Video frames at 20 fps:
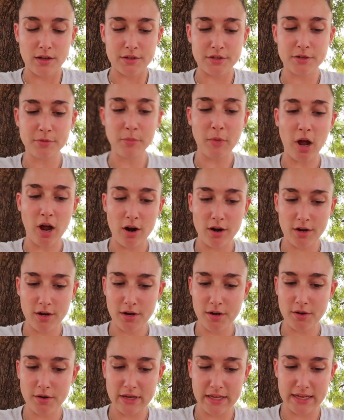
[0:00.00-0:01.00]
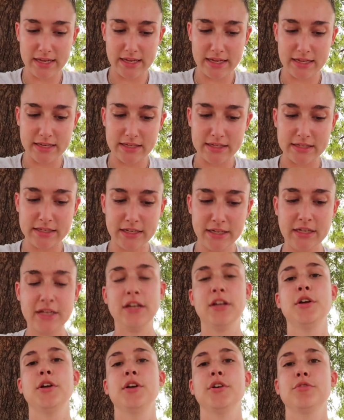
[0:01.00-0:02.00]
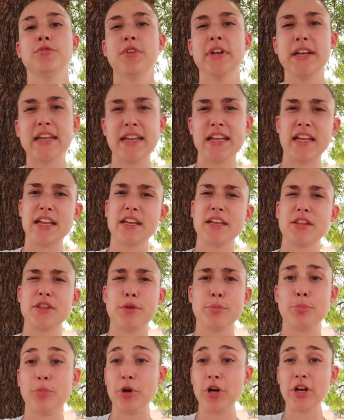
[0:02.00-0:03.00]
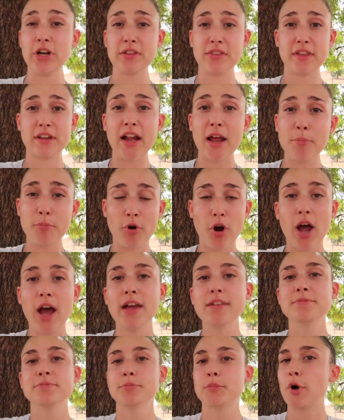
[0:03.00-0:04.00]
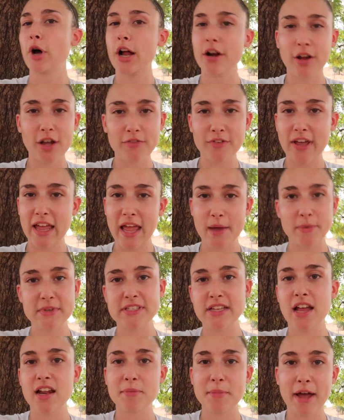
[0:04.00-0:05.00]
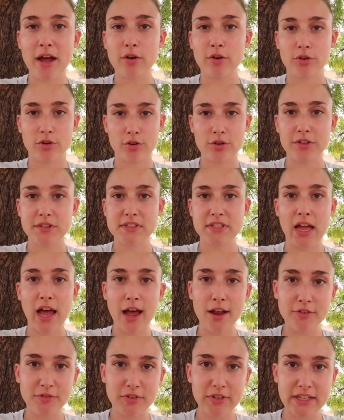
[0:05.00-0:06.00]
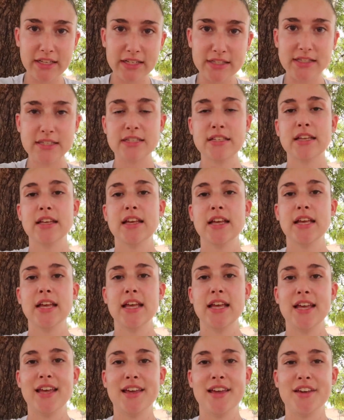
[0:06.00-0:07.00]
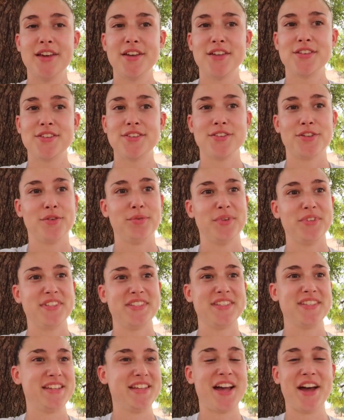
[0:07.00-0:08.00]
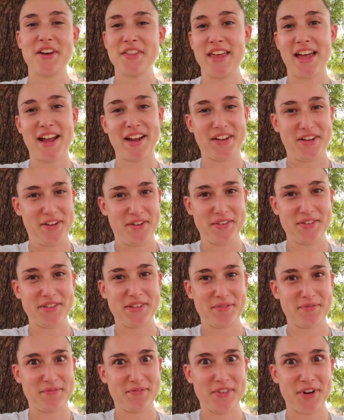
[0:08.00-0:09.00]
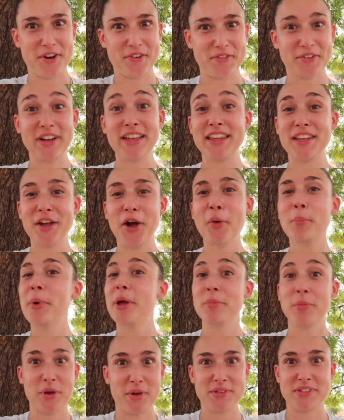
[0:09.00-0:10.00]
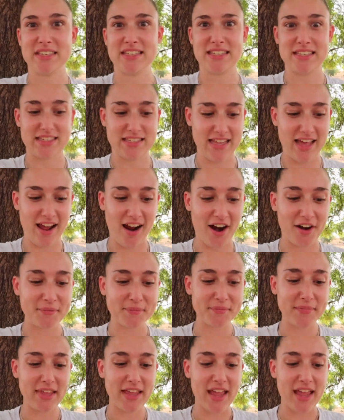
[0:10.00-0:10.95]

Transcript: Tomorrow is reading the book that I bought off of Amazon about girls' confidence. So we'll see how that goes. I'm really hoping Moses is there.